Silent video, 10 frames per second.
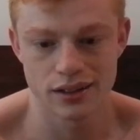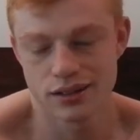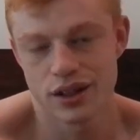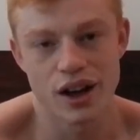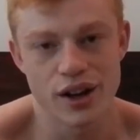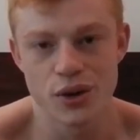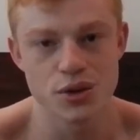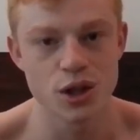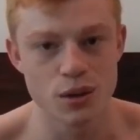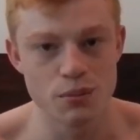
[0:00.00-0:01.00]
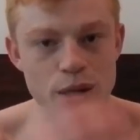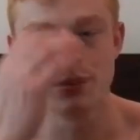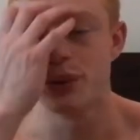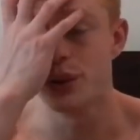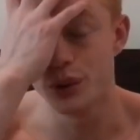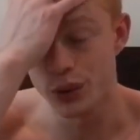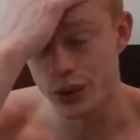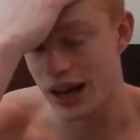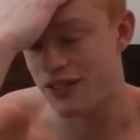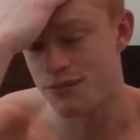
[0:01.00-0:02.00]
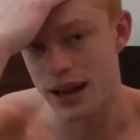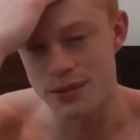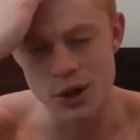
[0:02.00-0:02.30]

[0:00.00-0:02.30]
You know, I know so many people who haven't made